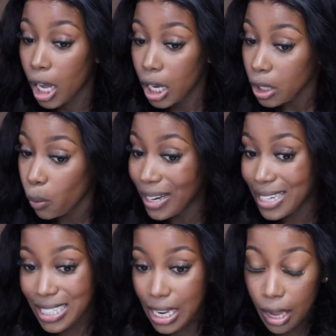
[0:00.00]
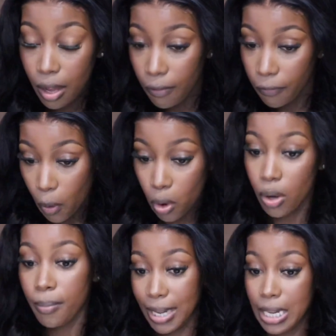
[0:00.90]
good quality for
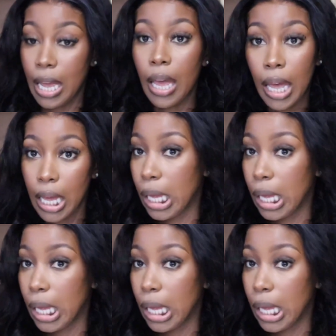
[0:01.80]
your money.